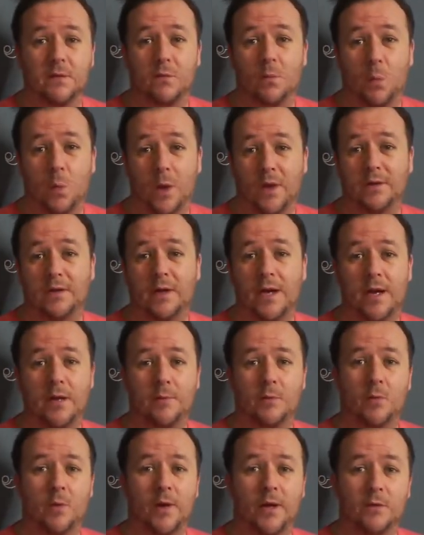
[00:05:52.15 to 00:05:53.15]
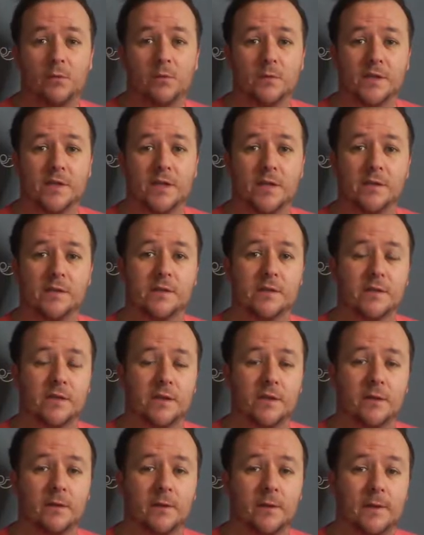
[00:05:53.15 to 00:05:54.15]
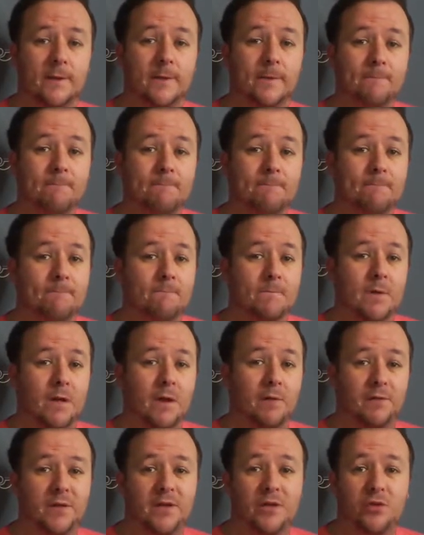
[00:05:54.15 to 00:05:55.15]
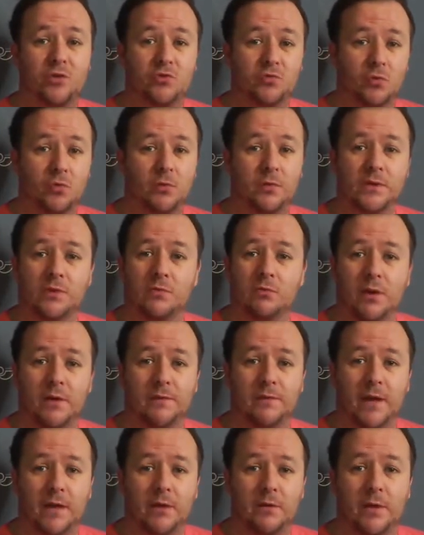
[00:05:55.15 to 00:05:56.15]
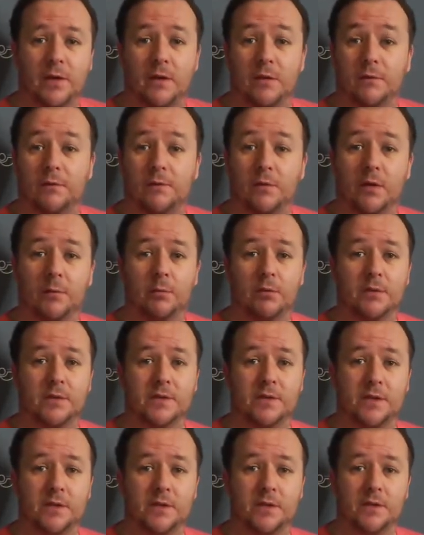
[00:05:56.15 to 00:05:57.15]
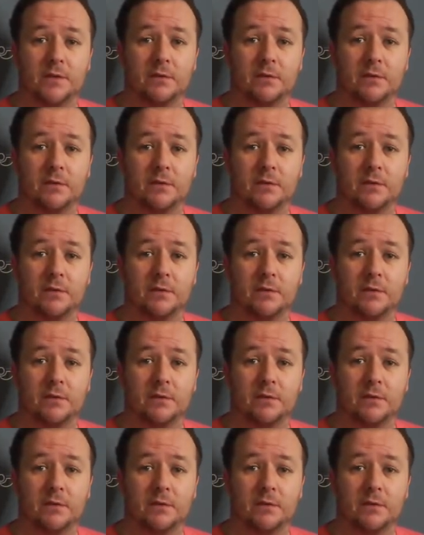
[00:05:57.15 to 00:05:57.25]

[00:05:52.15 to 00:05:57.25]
1 game away all season, so I think the draw is great value here at 3.60.